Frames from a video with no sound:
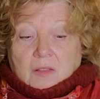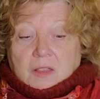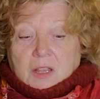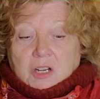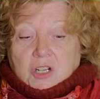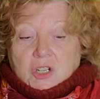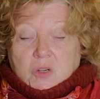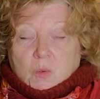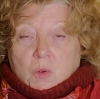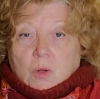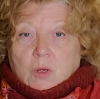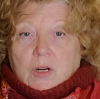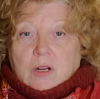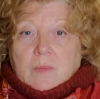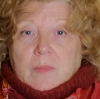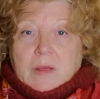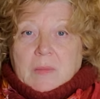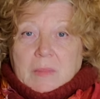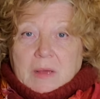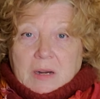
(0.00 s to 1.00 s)
that you are going to
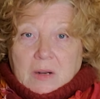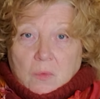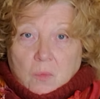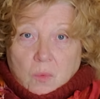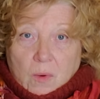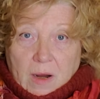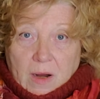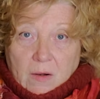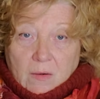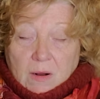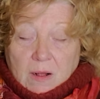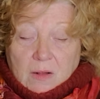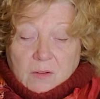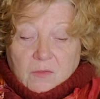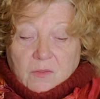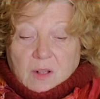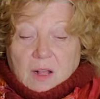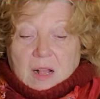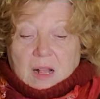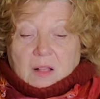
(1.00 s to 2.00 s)
be made aware
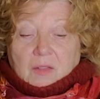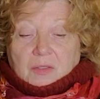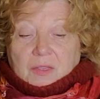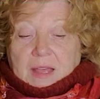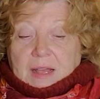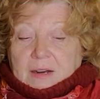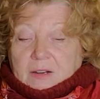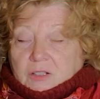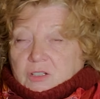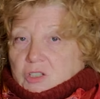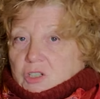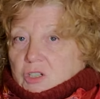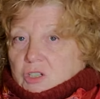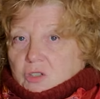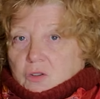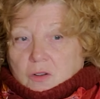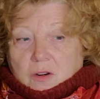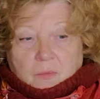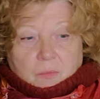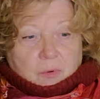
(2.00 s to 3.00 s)
of, that is
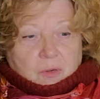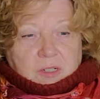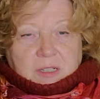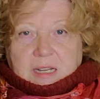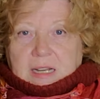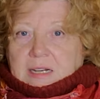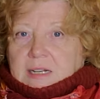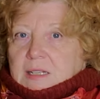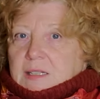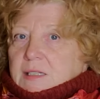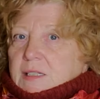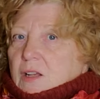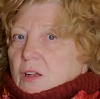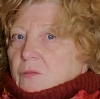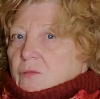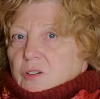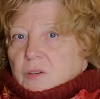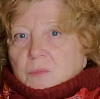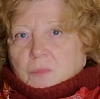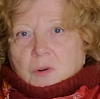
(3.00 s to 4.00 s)
just going to present
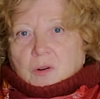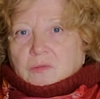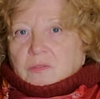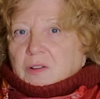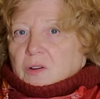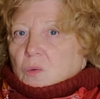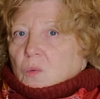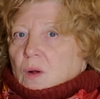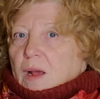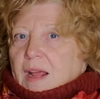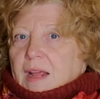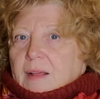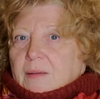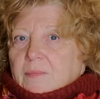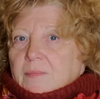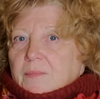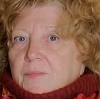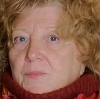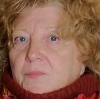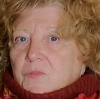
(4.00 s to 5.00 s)
itself in a perfect way.
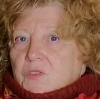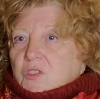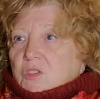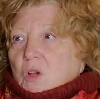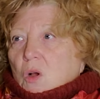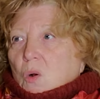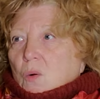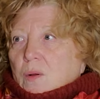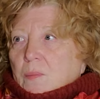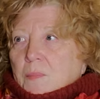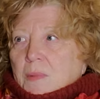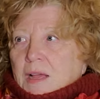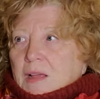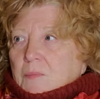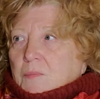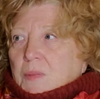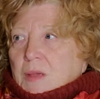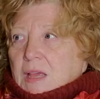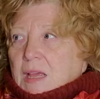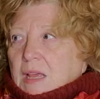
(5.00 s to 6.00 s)
So it
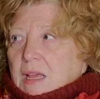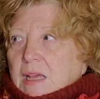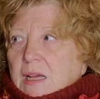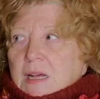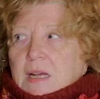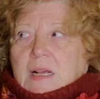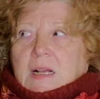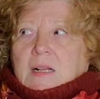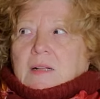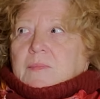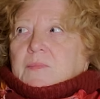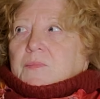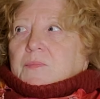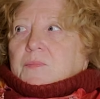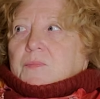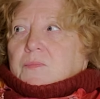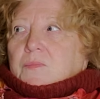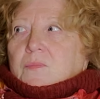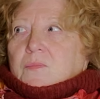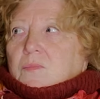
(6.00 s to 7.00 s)
might be
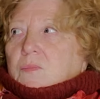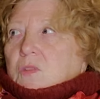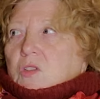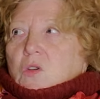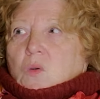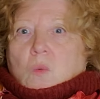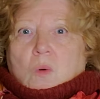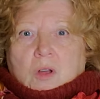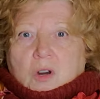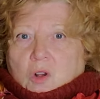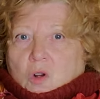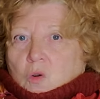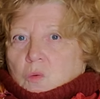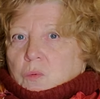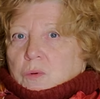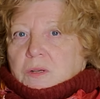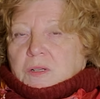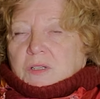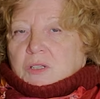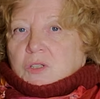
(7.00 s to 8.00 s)
you want to
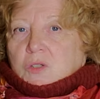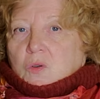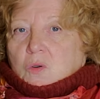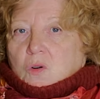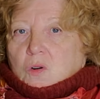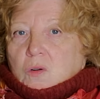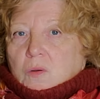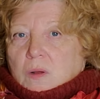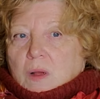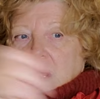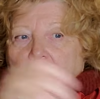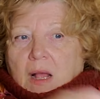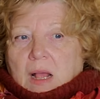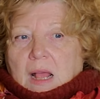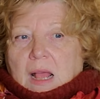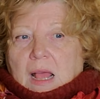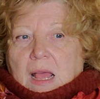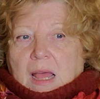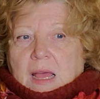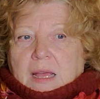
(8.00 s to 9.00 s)
open a store
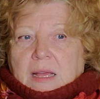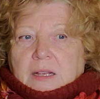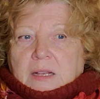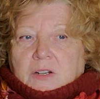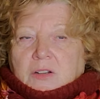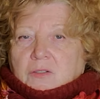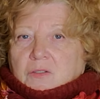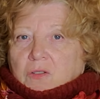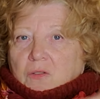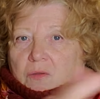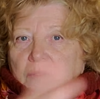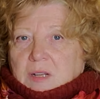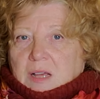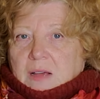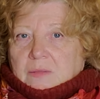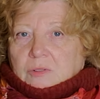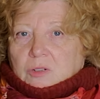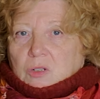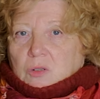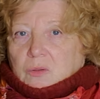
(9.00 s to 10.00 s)
and you don't
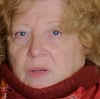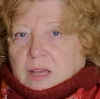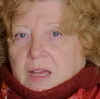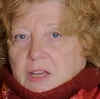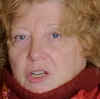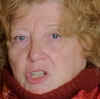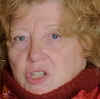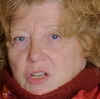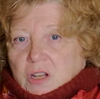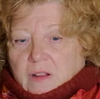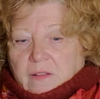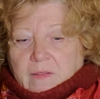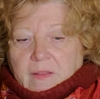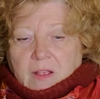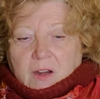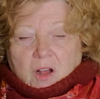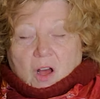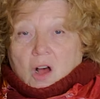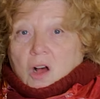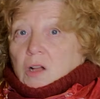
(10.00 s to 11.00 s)
have a location, and
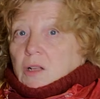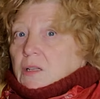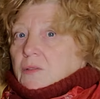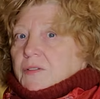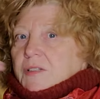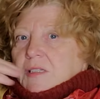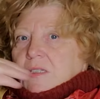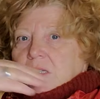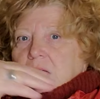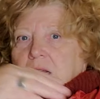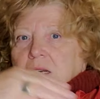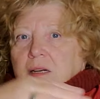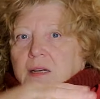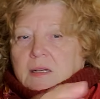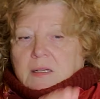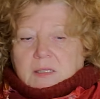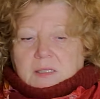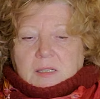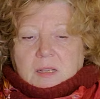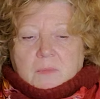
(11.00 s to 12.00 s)
then all of a
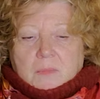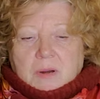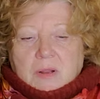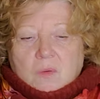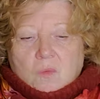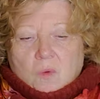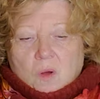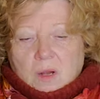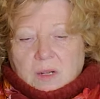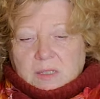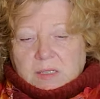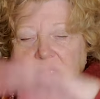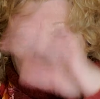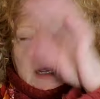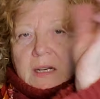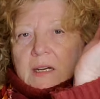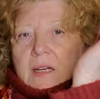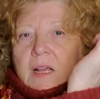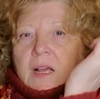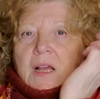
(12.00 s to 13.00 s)
sudden somebody walks
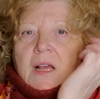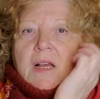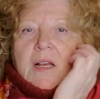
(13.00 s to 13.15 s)
in